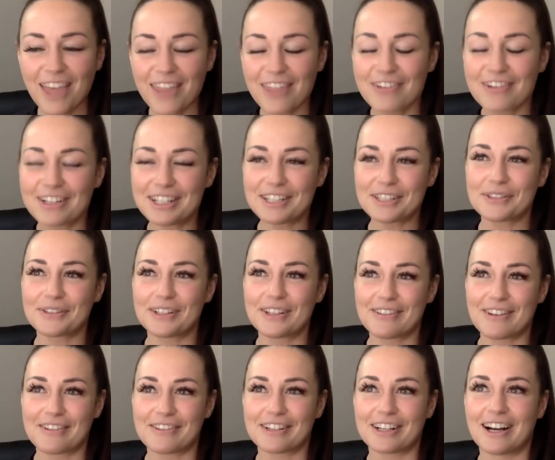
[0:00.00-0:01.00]
The funniest one
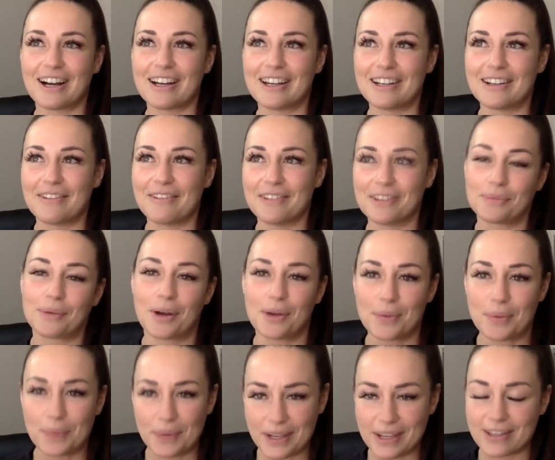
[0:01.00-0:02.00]
I've ever gotten was
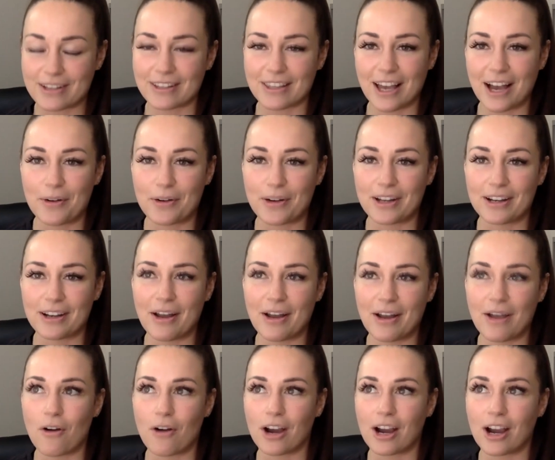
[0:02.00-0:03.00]
probably either that
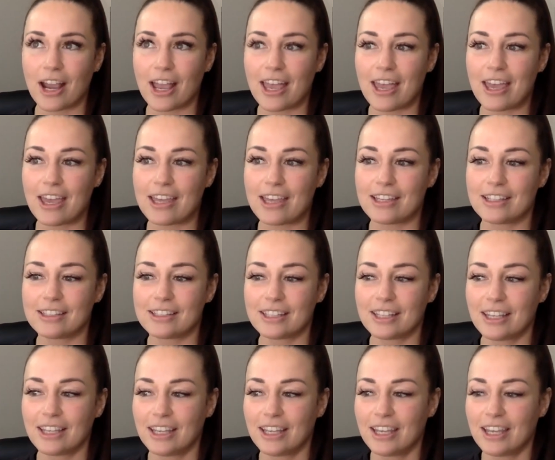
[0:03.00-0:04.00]
one or it
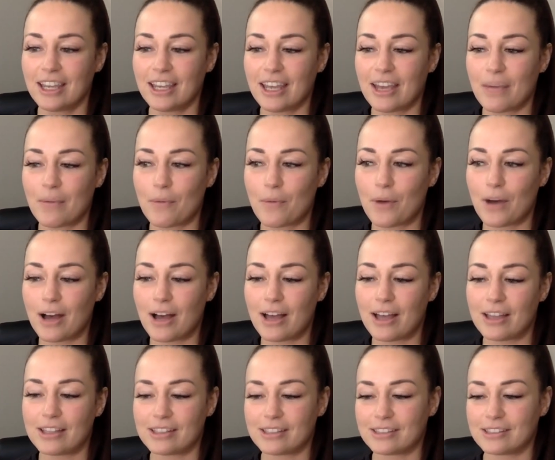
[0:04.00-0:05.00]

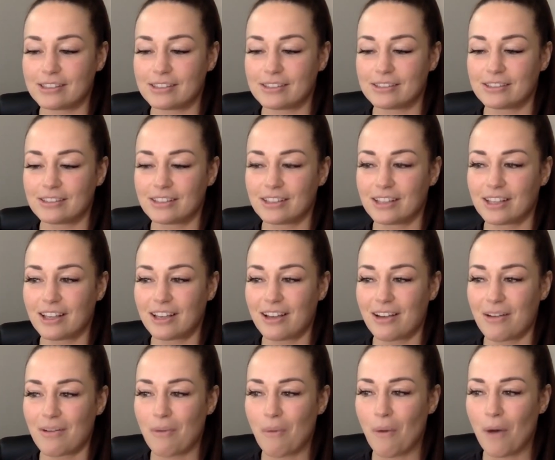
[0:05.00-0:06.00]
was
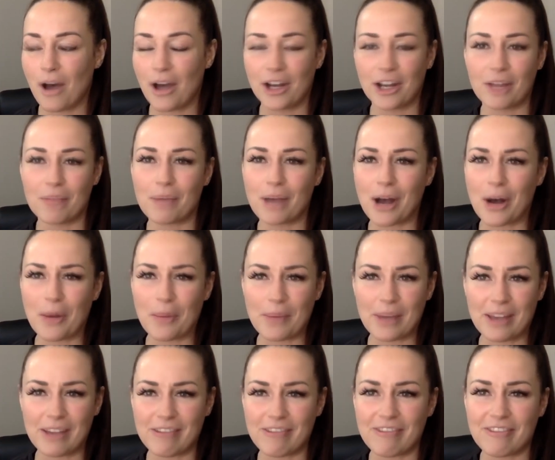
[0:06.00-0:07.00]
one about
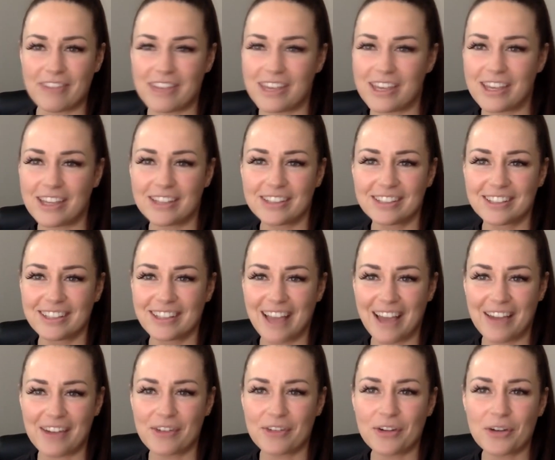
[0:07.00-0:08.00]
my feet.
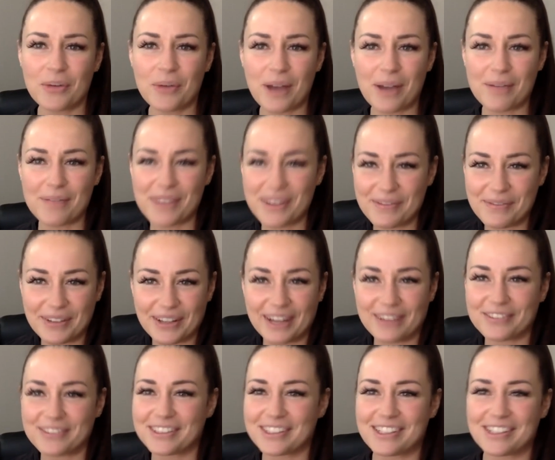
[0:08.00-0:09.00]
I don't know why people
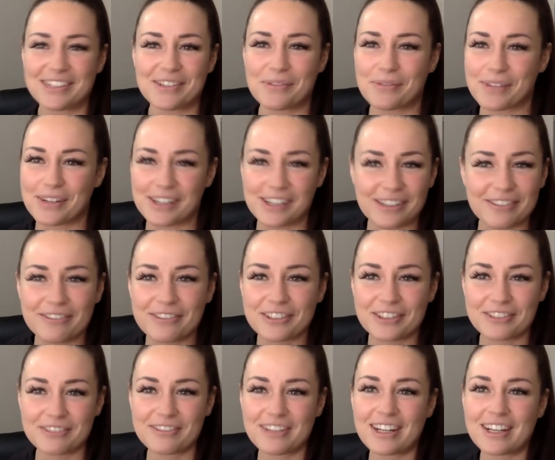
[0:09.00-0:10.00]
have such a weird
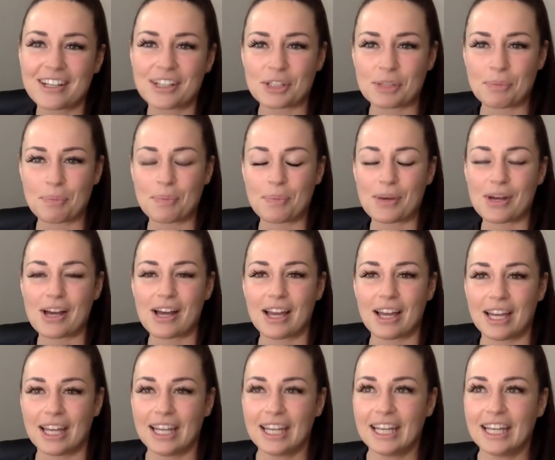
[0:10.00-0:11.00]
foot fetish,
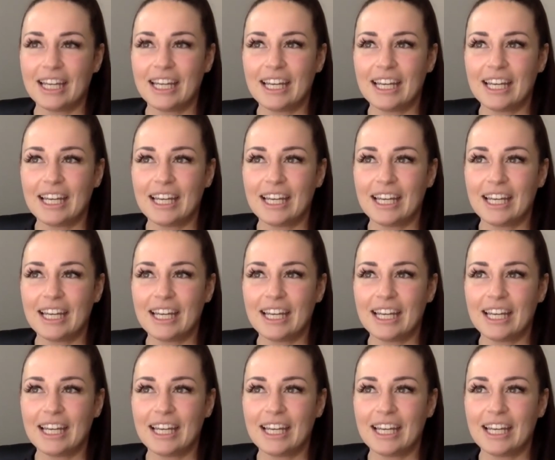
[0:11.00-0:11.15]
but